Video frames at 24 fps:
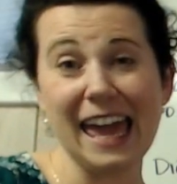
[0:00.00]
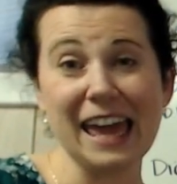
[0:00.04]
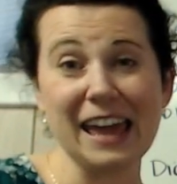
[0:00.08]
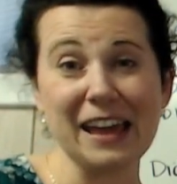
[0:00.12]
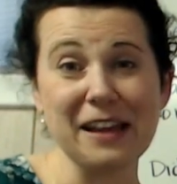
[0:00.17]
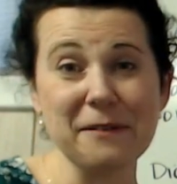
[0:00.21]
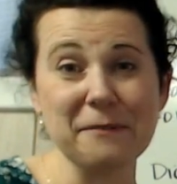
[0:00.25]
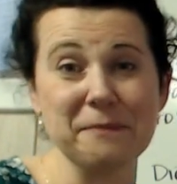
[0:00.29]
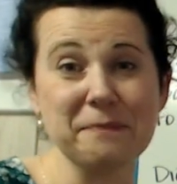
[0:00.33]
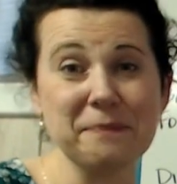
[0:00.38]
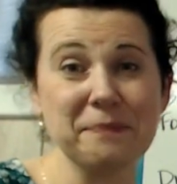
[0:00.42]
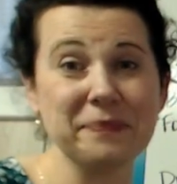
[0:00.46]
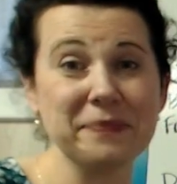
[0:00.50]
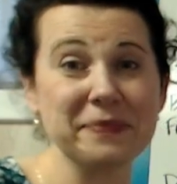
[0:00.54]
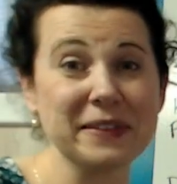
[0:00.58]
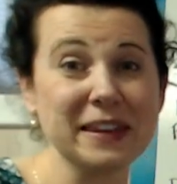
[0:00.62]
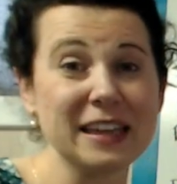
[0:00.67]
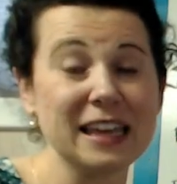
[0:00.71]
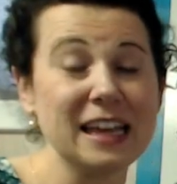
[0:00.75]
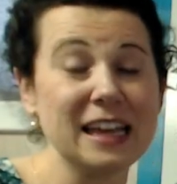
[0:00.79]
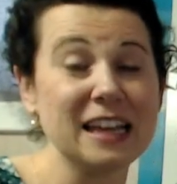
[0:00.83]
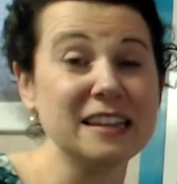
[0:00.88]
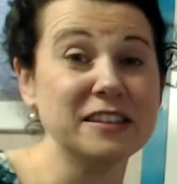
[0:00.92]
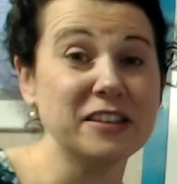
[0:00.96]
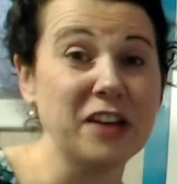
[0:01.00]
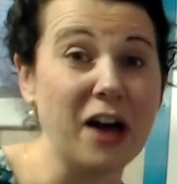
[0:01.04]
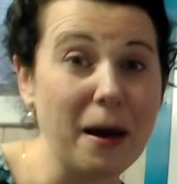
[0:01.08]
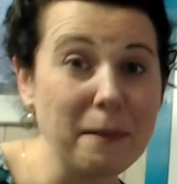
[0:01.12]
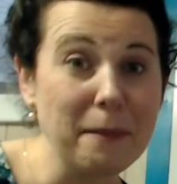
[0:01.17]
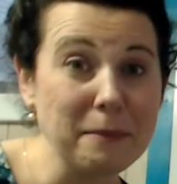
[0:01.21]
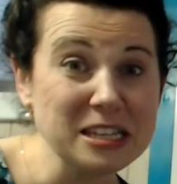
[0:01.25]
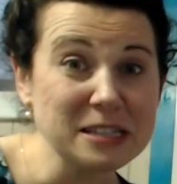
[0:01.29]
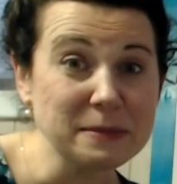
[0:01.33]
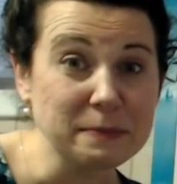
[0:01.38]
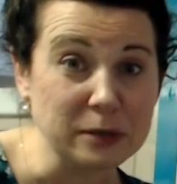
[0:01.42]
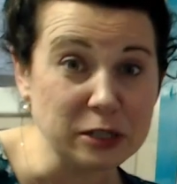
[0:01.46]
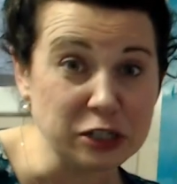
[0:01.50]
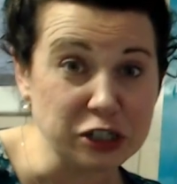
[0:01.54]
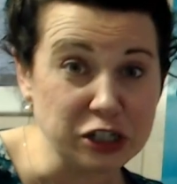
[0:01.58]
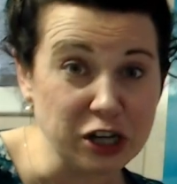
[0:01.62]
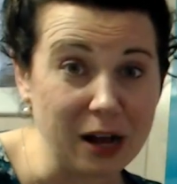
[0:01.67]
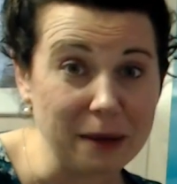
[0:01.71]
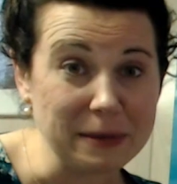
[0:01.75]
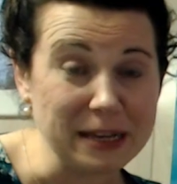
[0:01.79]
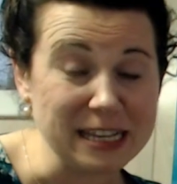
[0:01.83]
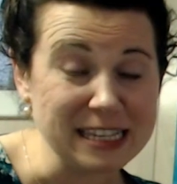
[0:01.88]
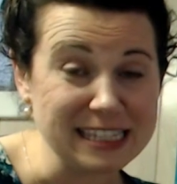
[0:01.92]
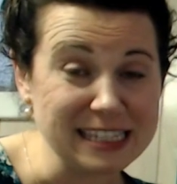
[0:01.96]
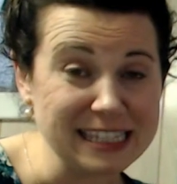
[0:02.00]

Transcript: llama's pajamas.